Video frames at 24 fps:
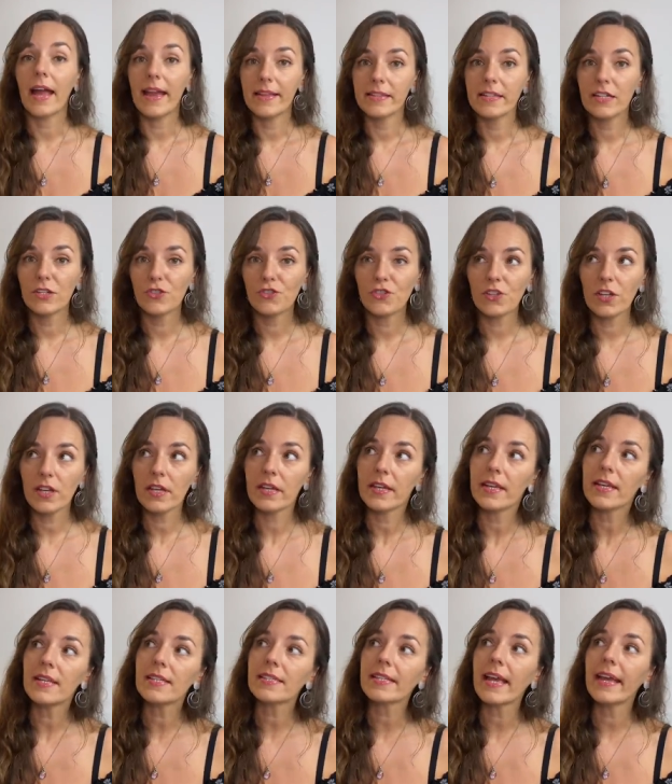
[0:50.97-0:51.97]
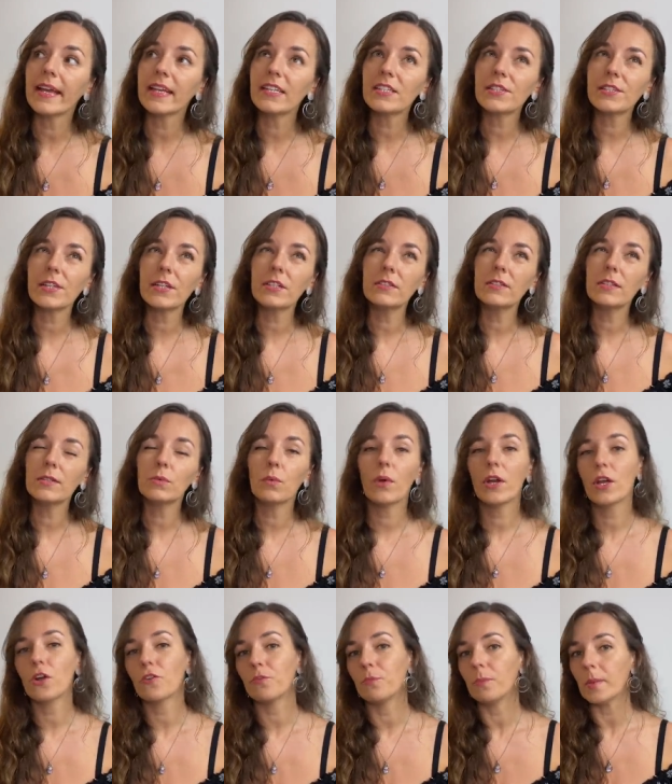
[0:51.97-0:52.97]
energy is a certain
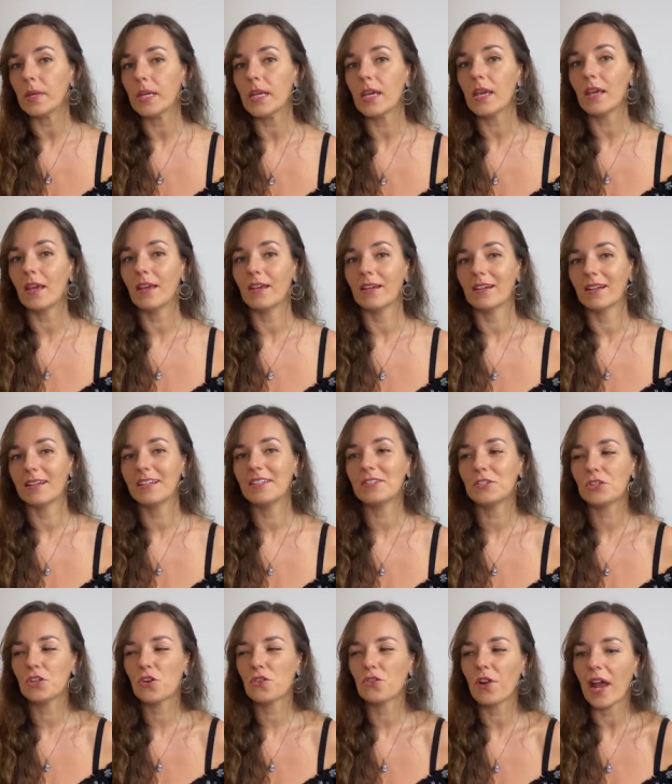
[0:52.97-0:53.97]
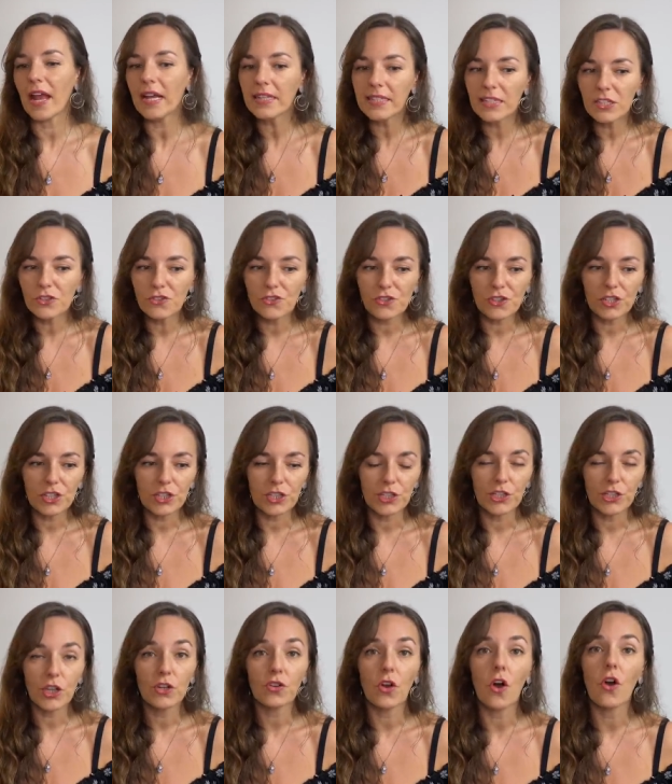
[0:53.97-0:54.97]
way of being. It's your energy, your